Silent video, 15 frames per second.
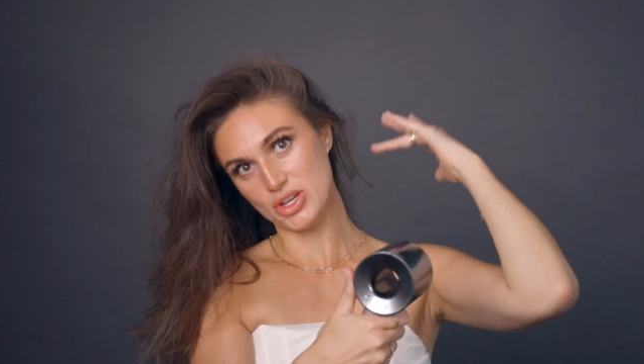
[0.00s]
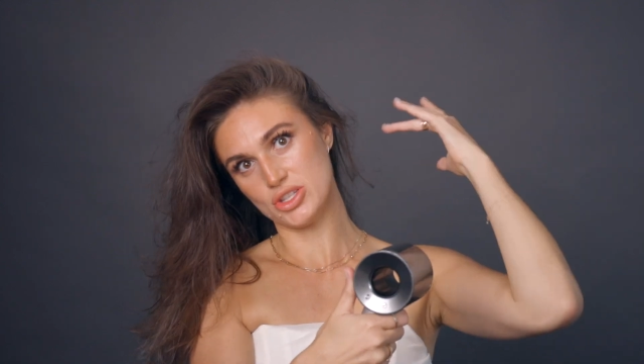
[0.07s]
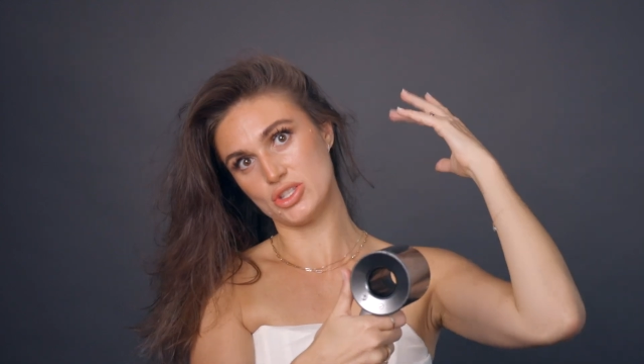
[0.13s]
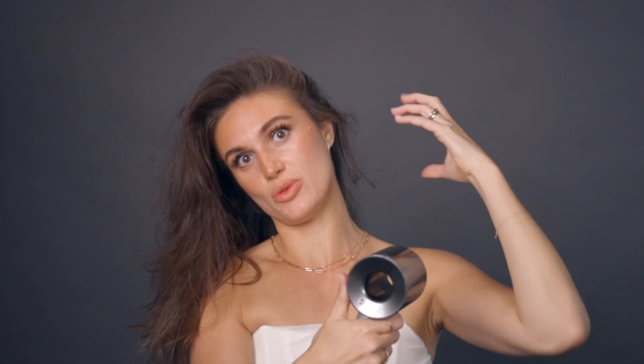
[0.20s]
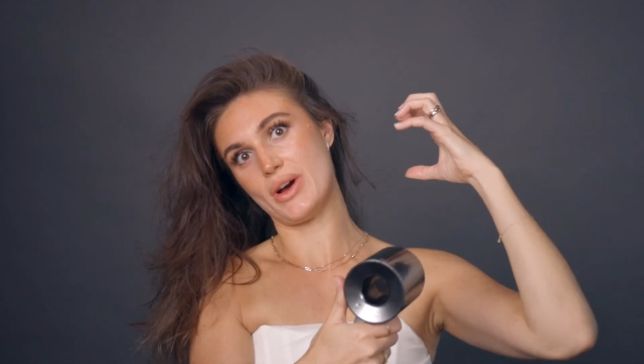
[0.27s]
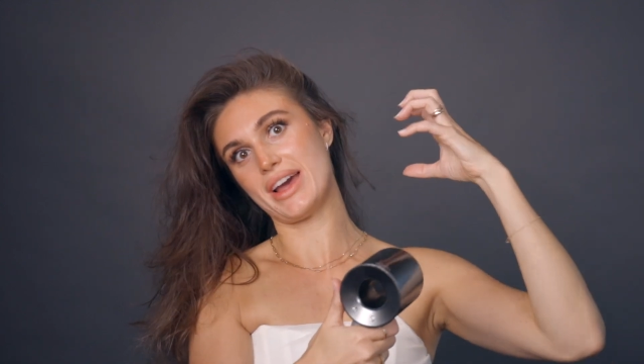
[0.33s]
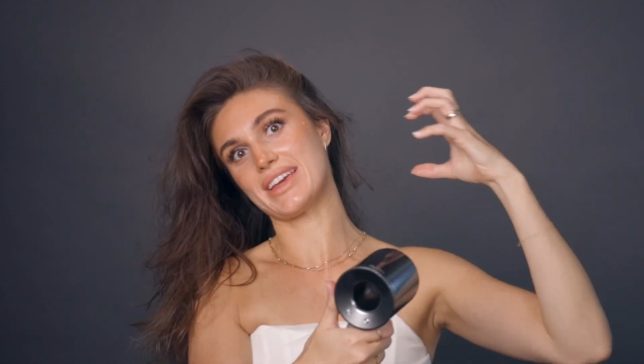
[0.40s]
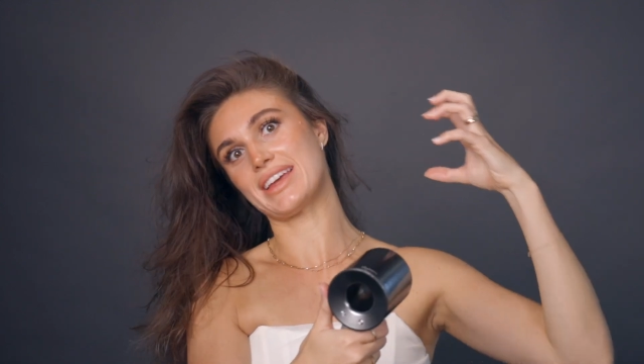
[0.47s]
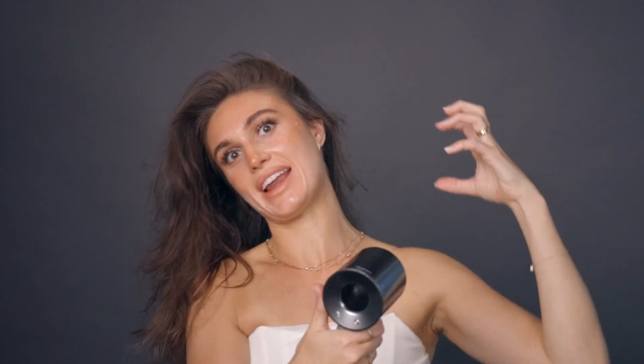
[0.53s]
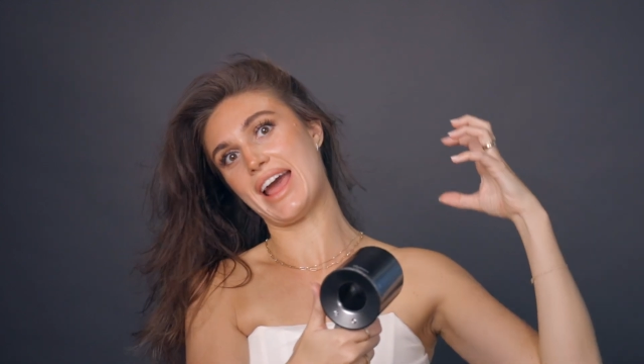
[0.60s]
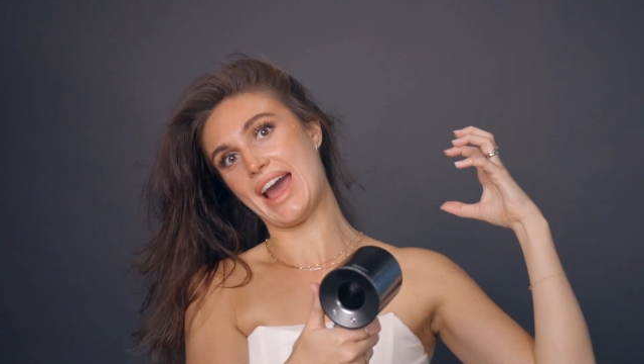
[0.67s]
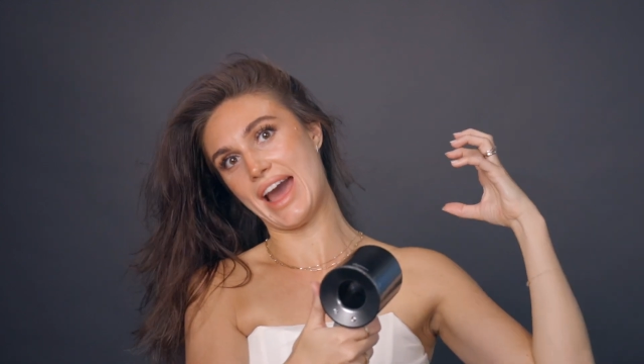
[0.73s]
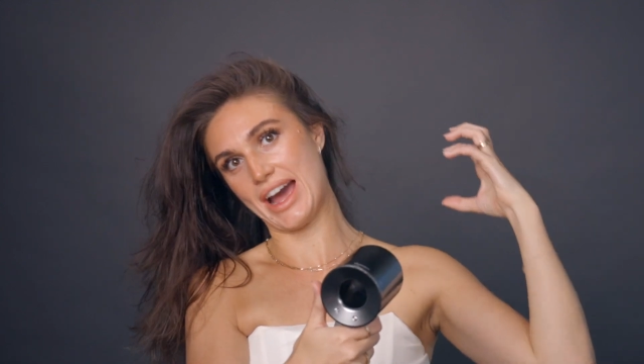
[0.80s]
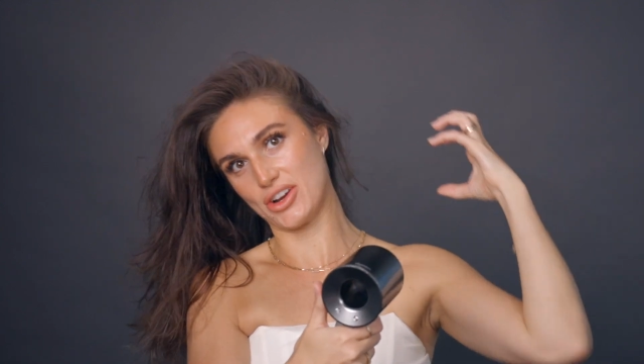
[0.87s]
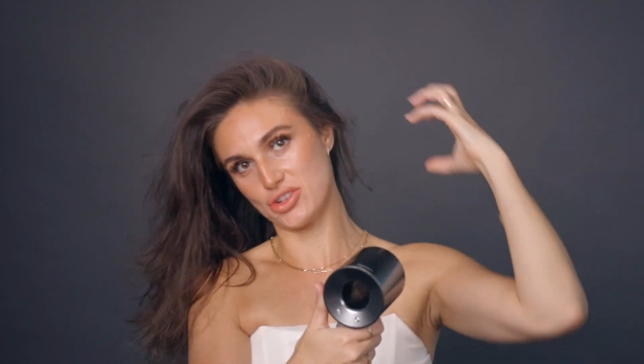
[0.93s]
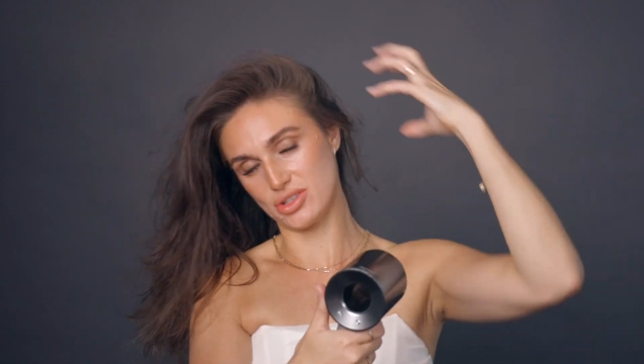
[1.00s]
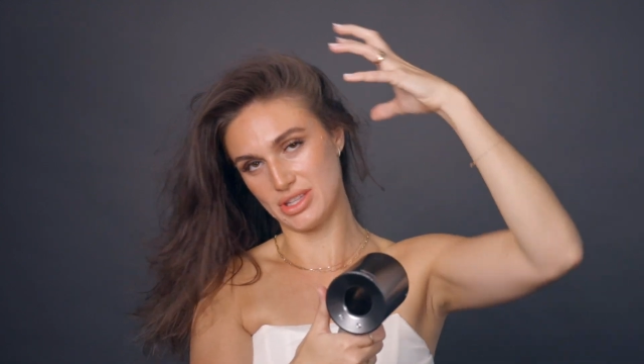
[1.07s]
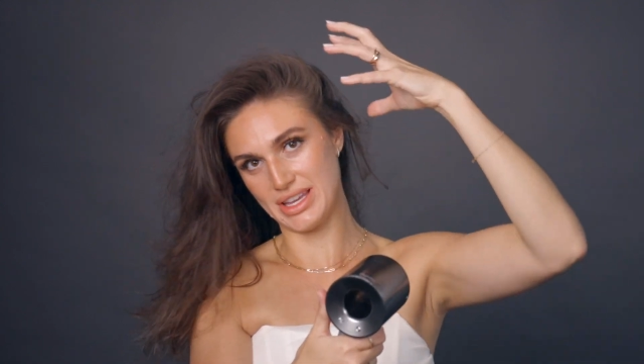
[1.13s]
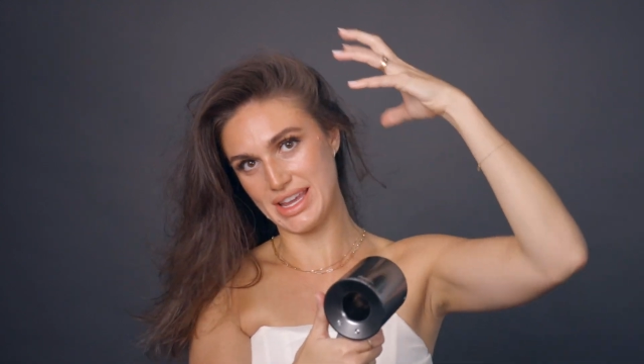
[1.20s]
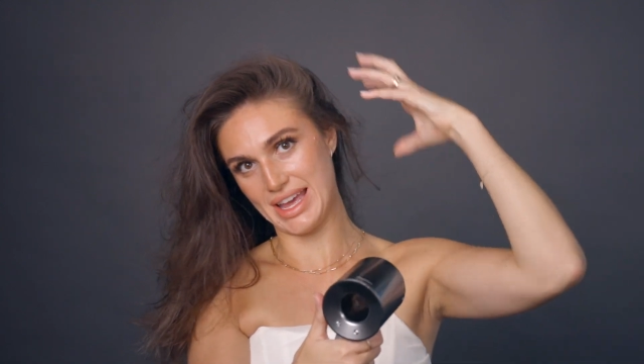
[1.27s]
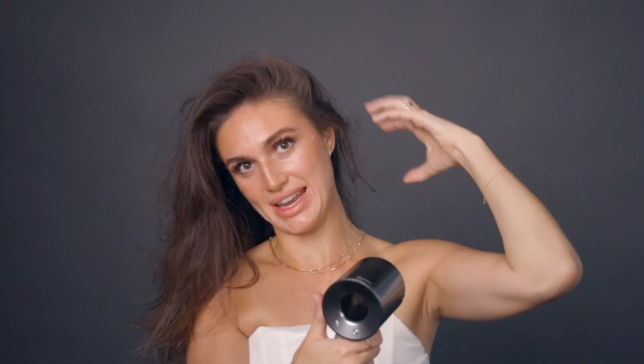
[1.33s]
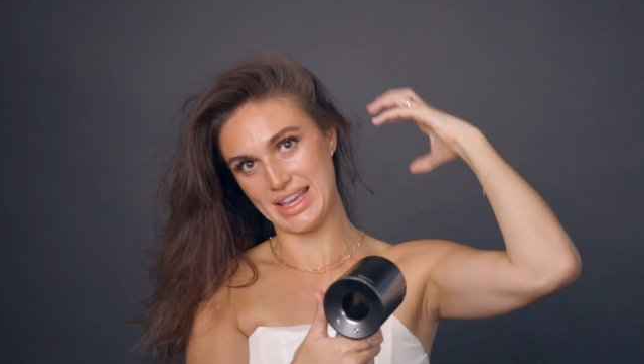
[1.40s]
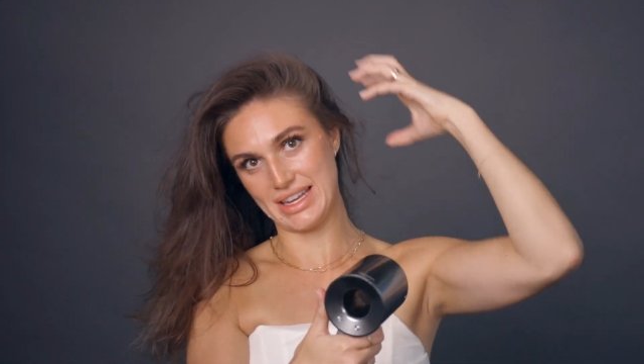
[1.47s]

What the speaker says: so I can actually get